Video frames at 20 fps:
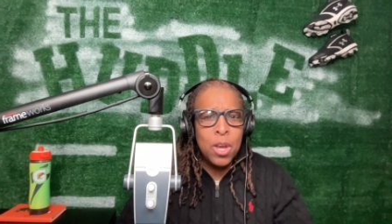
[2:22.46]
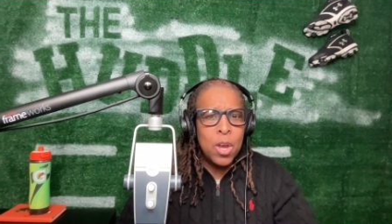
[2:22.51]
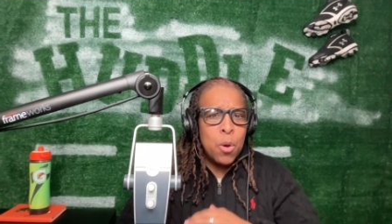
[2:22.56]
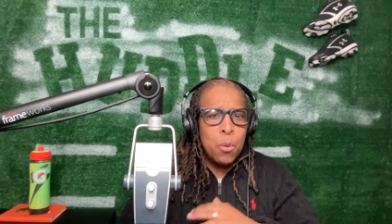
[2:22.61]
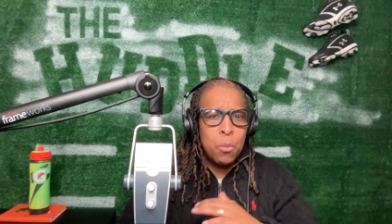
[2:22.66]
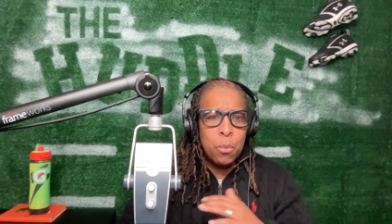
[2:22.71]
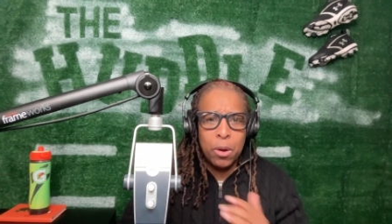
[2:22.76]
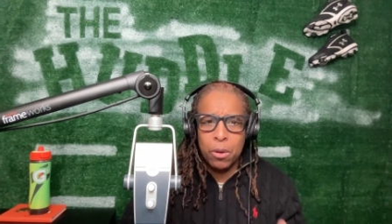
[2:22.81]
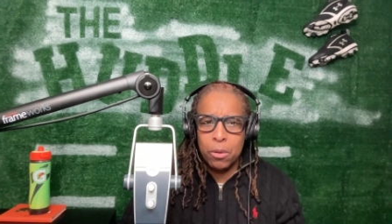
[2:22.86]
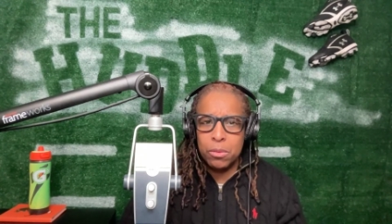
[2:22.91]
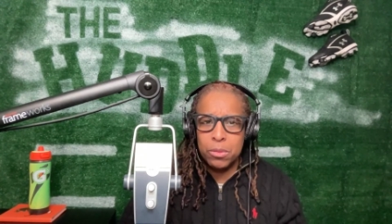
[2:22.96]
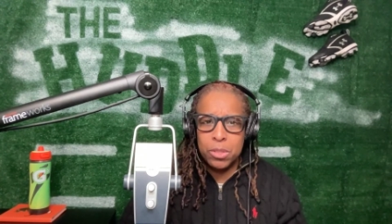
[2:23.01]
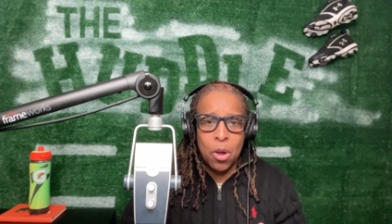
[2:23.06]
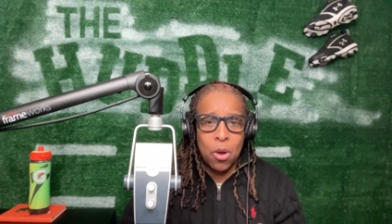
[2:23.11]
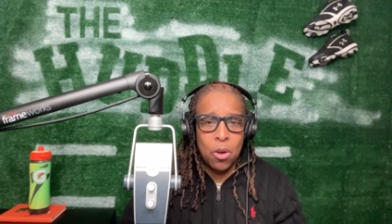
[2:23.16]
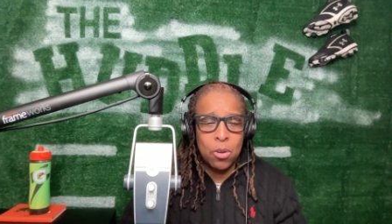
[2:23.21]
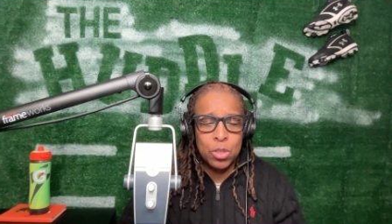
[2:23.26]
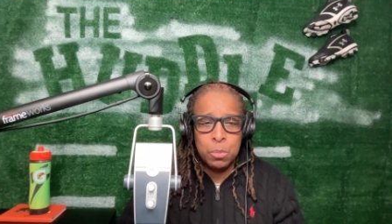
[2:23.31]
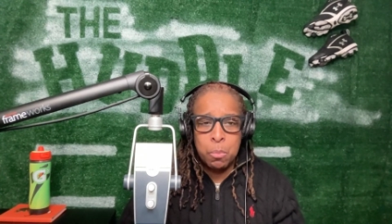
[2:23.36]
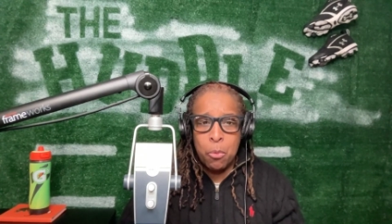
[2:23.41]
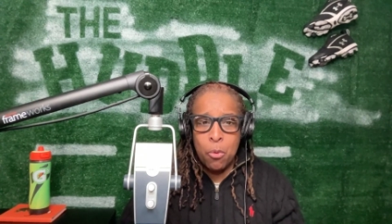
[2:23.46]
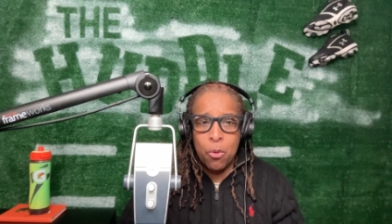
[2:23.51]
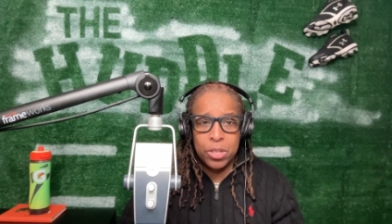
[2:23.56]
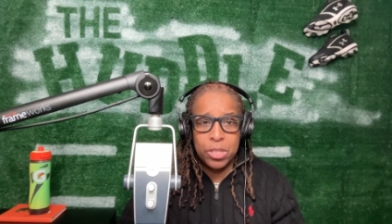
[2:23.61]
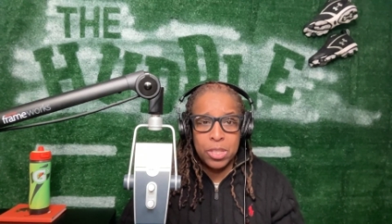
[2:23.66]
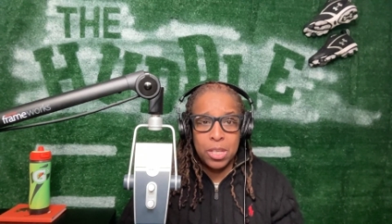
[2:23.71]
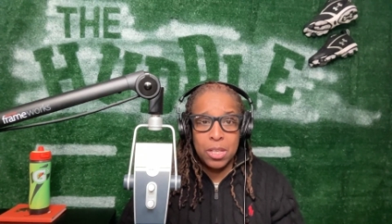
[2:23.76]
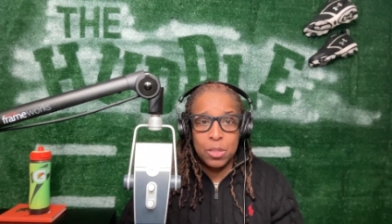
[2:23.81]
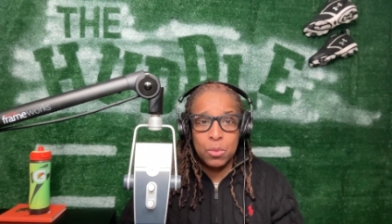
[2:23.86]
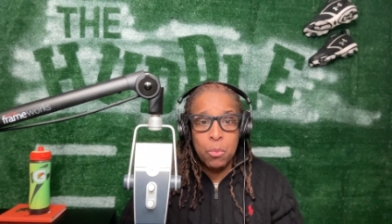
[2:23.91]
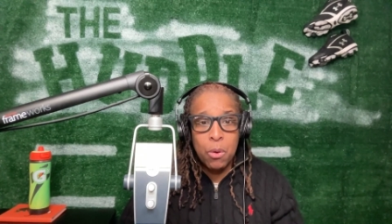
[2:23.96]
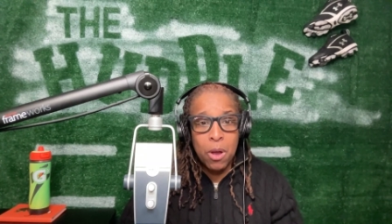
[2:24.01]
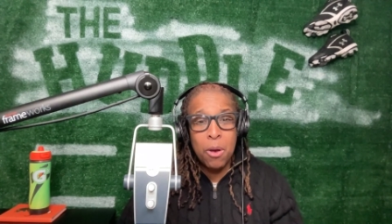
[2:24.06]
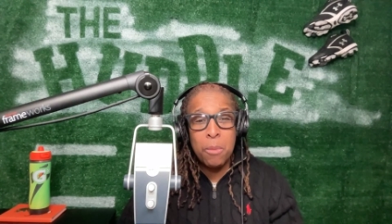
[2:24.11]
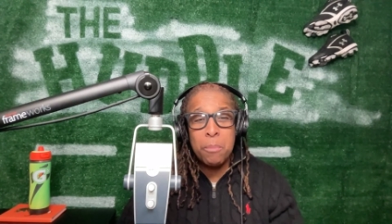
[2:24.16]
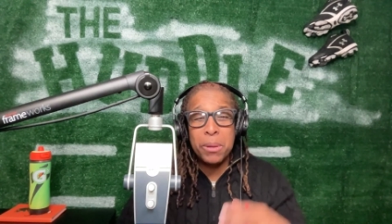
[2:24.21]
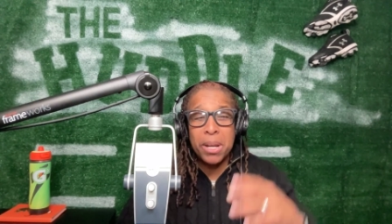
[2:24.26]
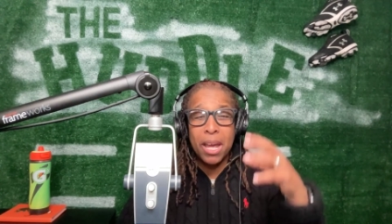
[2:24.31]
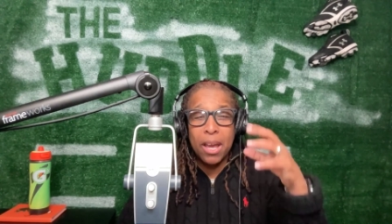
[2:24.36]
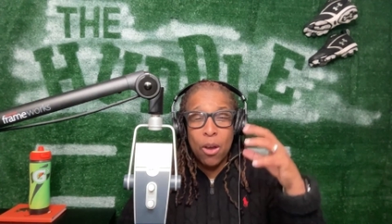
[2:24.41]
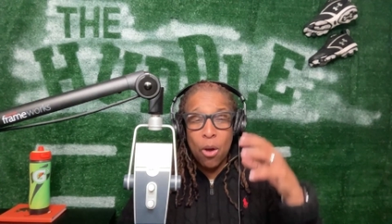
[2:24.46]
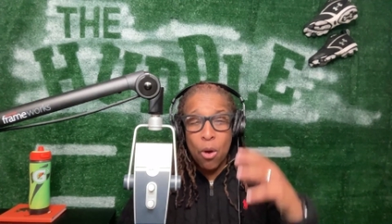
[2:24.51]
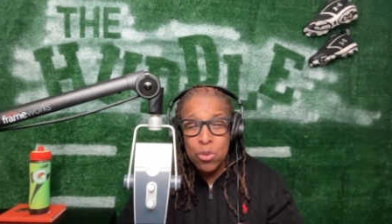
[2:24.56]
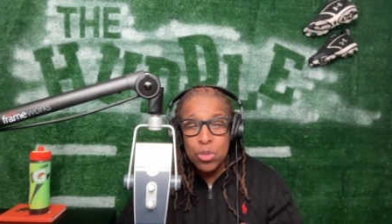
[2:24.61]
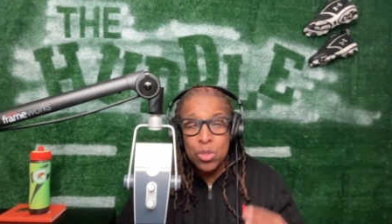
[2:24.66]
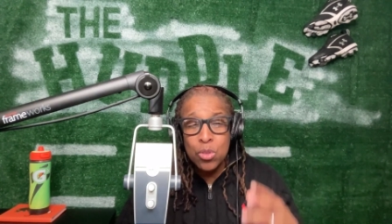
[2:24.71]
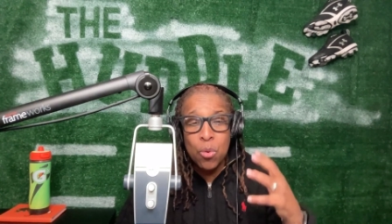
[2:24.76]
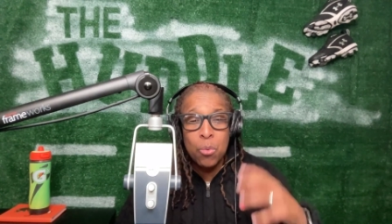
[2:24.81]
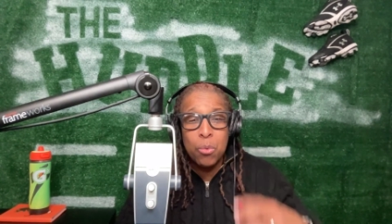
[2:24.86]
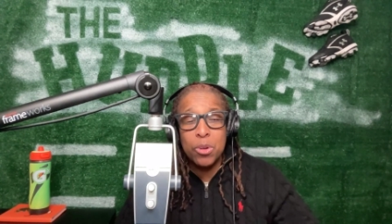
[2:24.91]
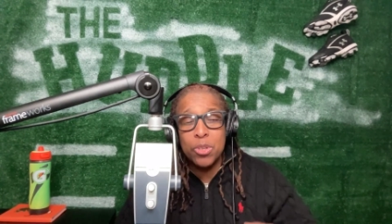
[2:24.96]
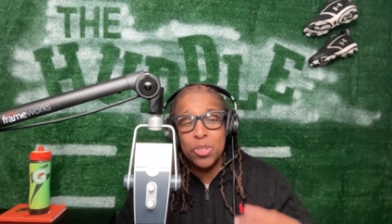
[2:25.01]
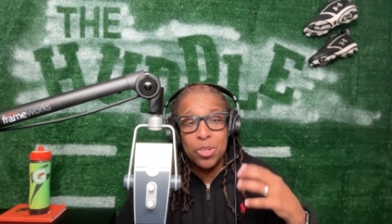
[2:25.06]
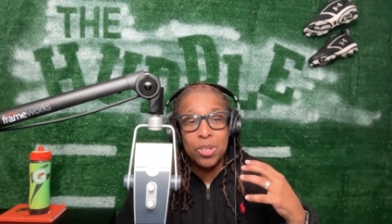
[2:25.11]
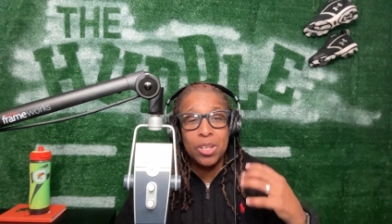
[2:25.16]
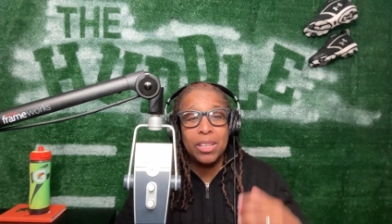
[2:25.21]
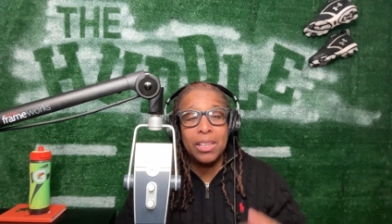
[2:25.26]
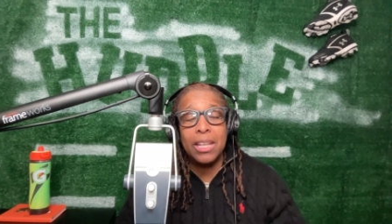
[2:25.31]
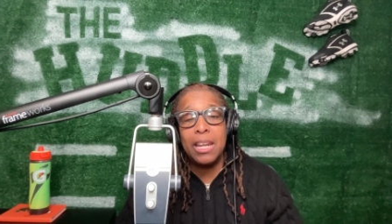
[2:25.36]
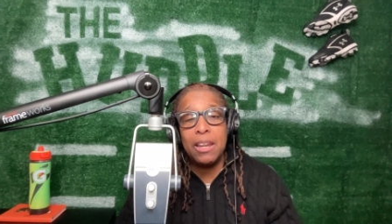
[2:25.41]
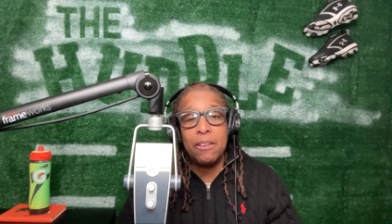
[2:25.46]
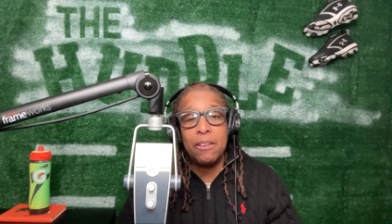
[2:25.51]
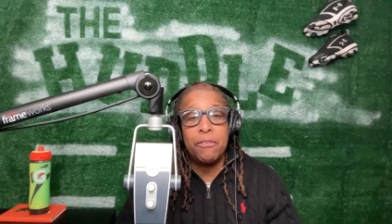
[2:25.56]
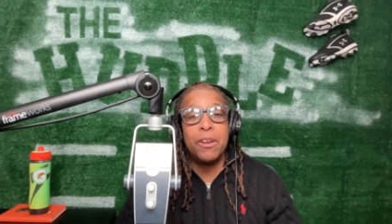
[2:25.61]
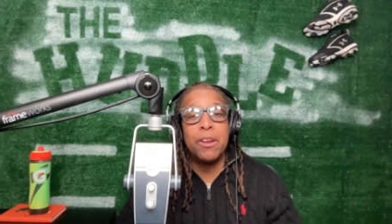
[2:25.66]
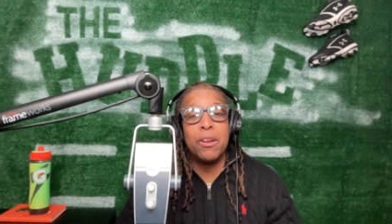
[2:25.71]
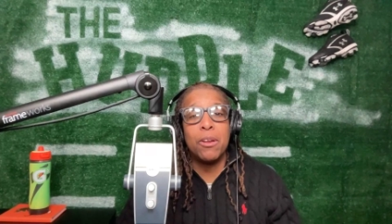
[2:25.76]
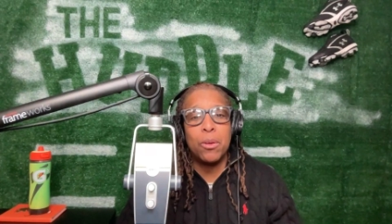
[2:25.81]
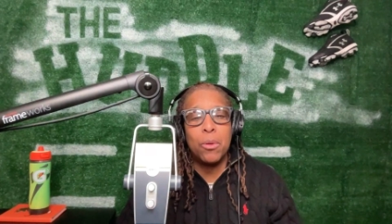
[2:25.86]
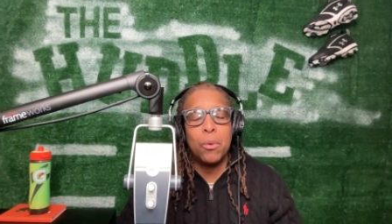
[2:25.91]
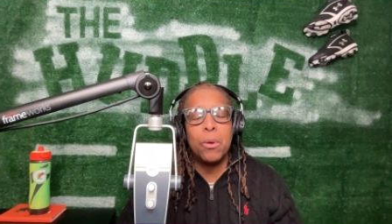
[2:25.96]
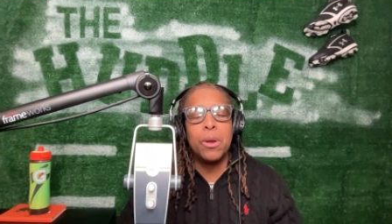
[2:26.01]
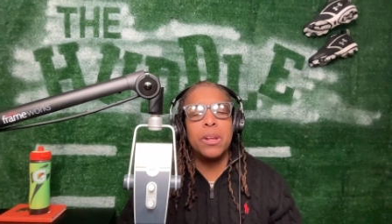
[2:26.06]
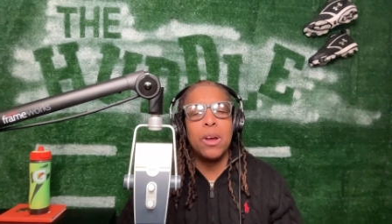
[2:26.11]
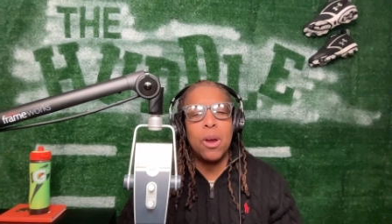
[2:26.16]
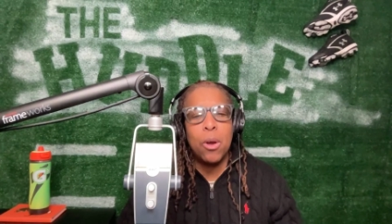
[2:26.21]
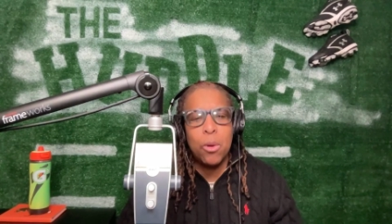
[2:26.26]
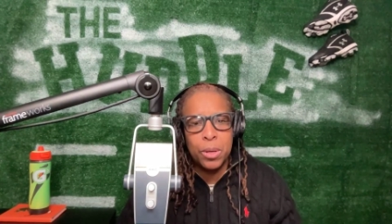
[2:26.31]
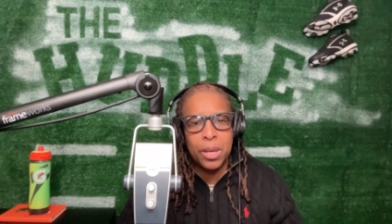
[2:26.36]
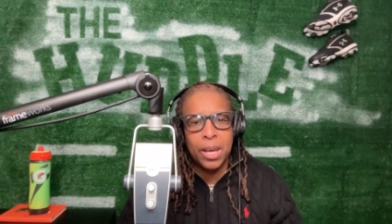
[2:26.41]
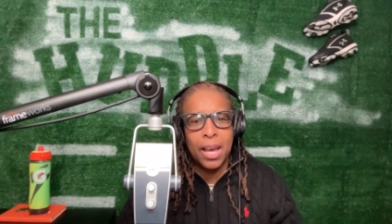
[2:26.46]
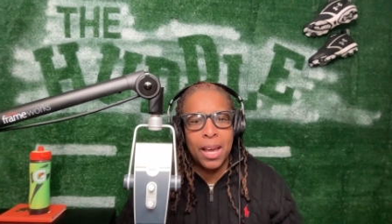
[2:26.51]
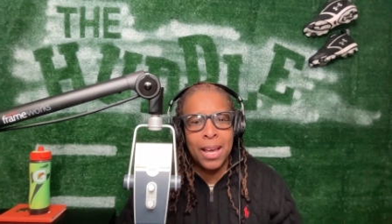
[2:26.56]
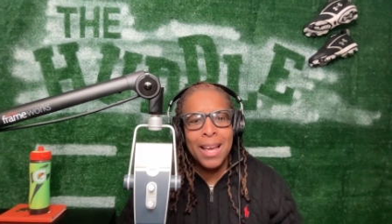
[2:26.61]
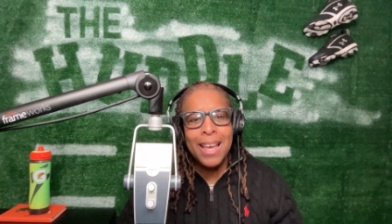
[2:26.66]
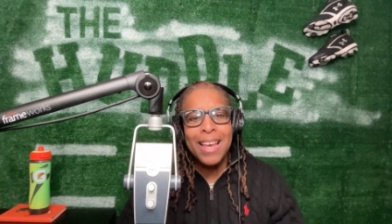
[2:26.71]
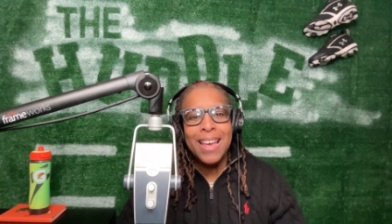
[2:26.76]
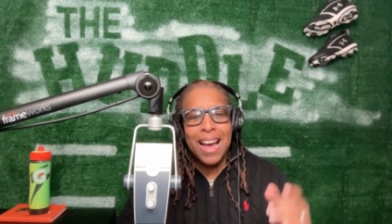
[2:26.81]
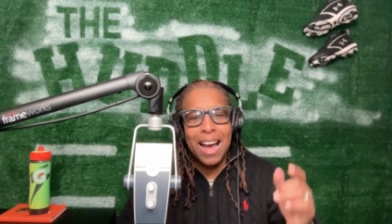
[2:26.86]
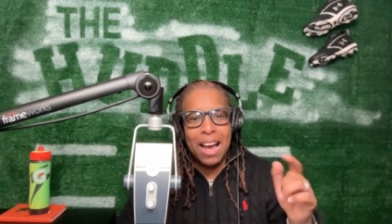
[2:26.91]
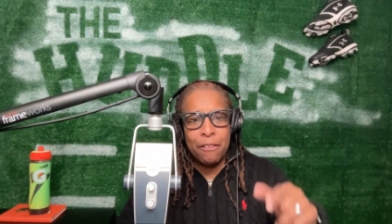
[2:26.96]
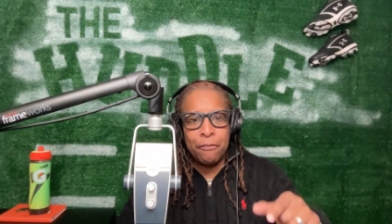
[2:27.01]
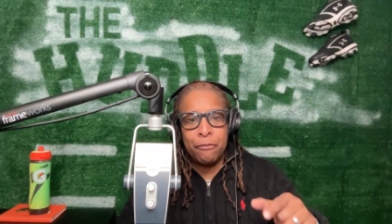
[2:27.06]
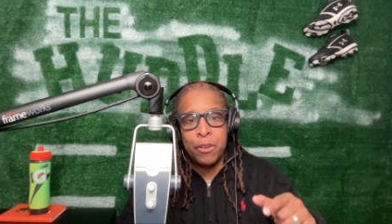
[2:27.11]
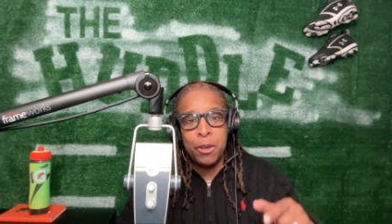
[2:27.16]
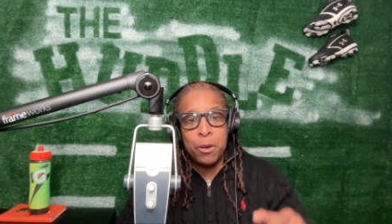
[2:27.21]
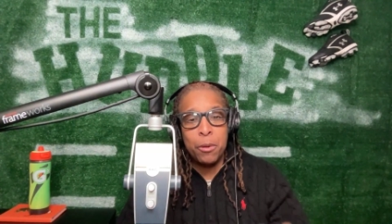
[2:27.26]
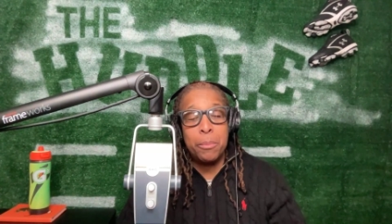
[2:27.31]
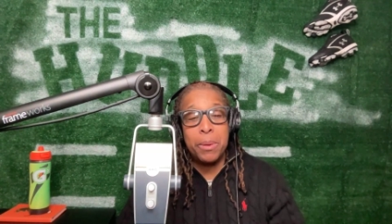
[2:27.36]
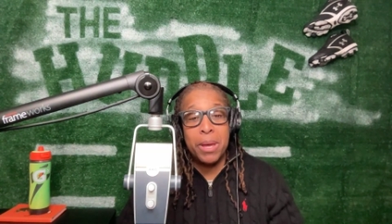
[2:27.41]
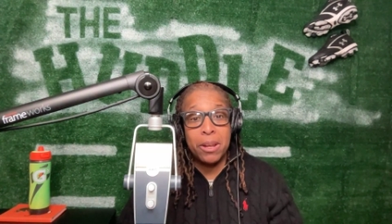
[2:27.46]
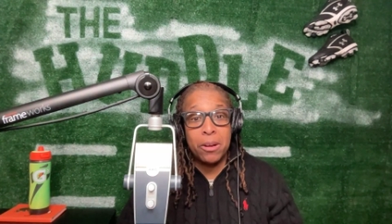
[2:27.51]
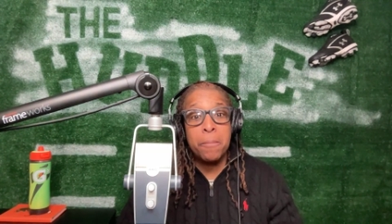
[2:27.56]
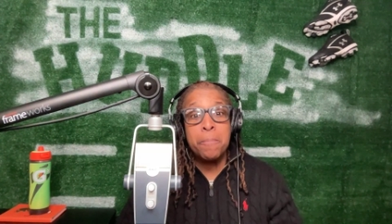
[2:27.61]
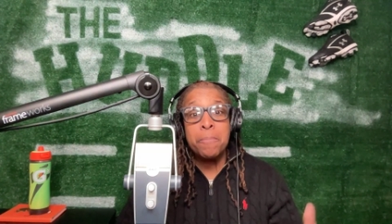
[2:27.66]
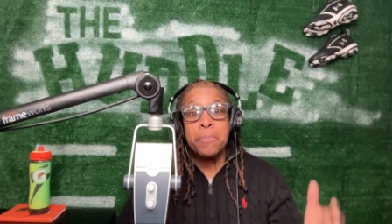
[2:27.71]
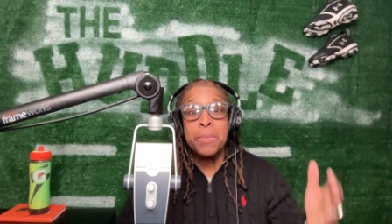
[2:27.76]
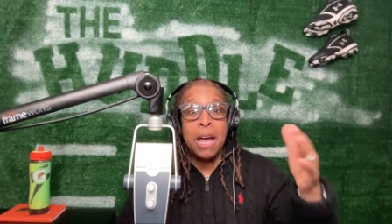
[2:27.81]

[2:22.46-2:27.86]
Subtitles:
We're going to talk sports as well. But I also want you to leave here going, okay, I feel better.